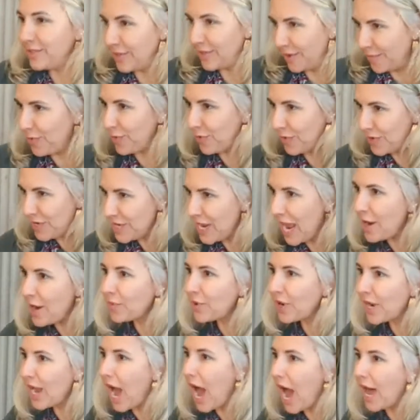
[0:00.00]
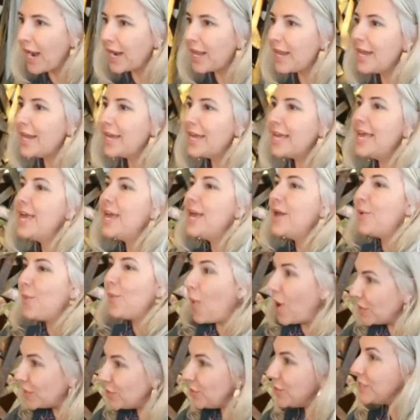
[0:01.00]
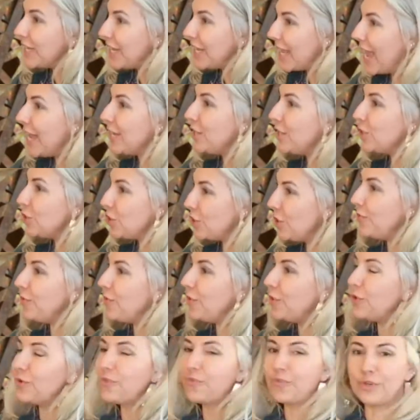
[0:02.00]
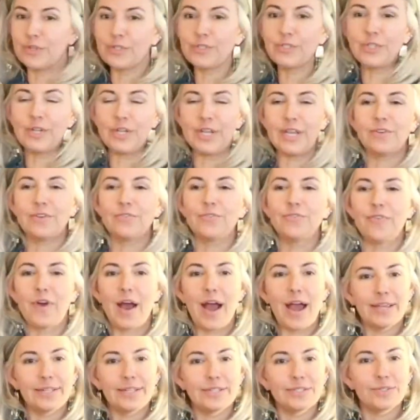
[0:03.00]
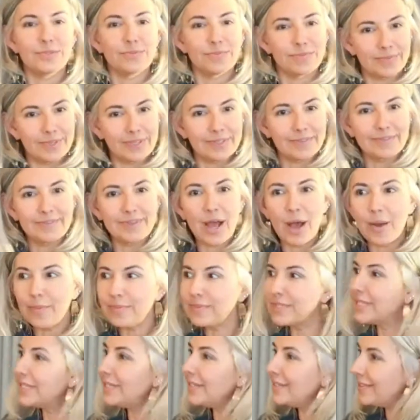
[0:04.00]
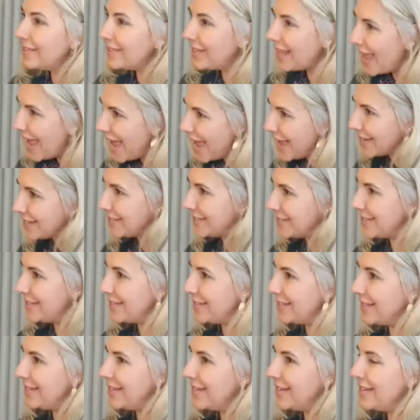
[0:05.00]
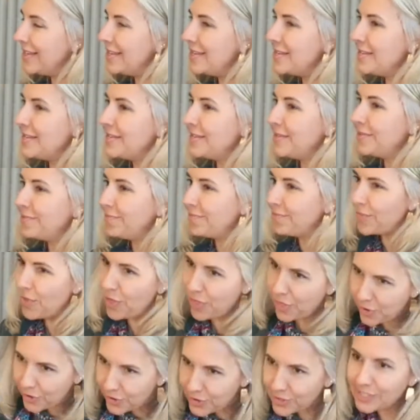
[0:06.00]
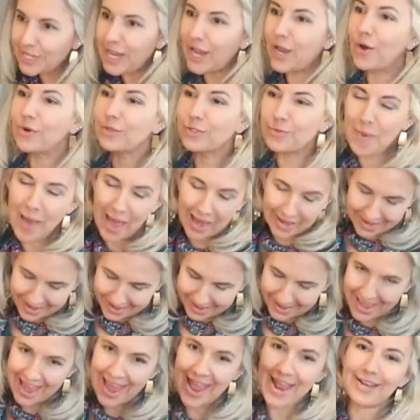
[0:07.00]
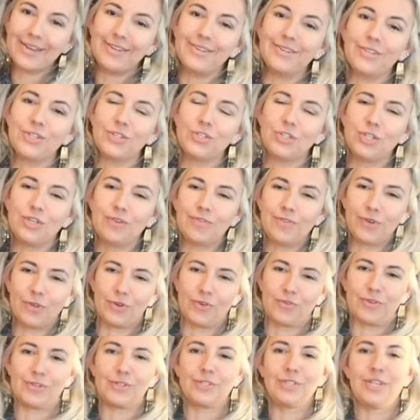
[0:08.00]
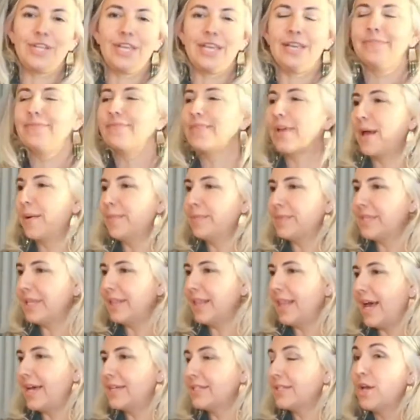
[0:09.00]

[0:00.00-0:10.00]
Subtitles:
a 3-day regatta, watches again Yeshiva University and comes in last. Third day goes back again, Yeshiva University comes in last.